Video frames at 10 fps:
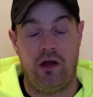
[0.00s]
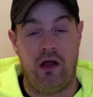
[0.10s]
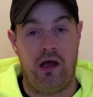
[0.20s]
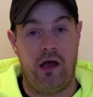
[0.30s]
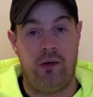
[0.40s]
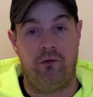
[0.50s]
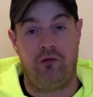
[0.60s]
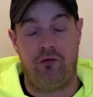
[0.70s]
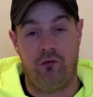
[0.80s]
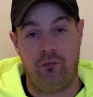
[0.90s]

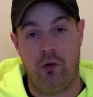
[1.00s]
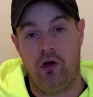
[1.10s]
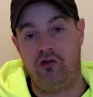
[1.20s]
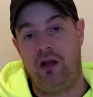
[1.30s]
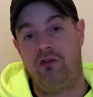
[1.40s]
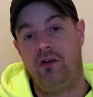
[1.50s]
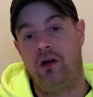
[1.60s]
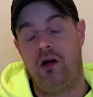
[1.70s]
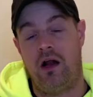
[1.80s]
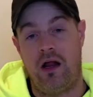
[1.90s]
There's a few small channels in
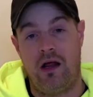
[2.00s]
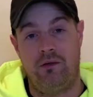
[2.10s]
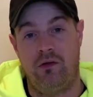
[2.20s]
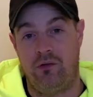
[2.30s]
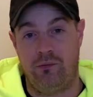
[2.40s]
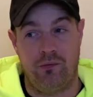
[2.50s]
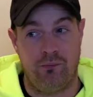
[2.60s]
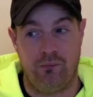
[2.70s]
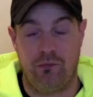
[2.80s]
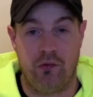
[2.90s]
there and
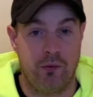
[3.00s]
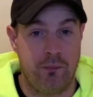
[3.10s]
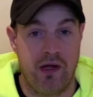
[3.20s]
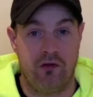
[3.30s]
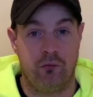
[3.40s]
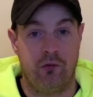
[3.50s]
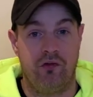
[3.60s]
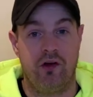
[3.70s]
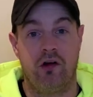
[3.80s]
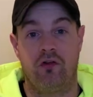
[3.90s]
some of the biggest
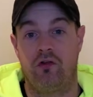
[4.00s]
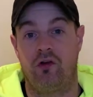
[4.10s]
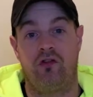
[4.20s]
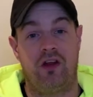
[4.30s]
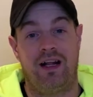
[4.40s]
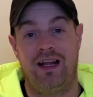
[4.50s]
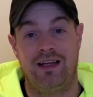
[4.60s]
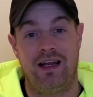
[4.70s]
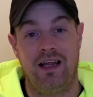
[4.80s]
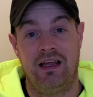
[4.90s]
ones in there. So I just got to click
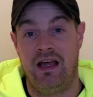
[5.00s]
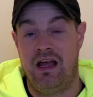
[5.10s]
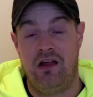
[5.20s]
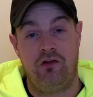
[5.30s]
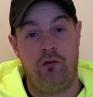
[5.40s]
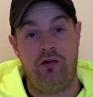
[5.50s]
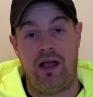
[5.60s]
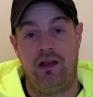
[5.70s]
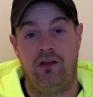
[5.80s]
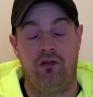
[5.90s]
on the link, 2
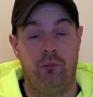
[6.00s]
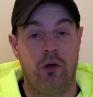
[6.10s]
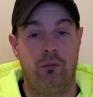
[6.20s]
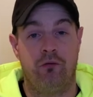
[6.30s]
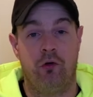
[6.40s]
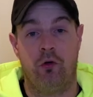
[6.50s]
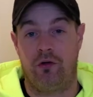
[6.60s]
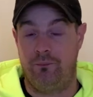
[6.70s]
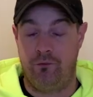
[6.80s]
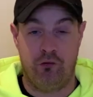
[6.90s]
seconds,
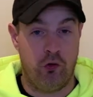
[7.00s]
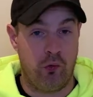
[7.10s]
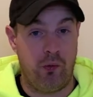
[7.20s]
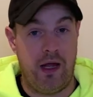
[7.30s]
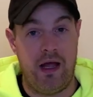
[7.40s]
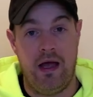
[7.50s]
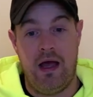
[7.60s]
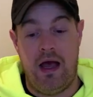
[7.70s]
multiple vote away.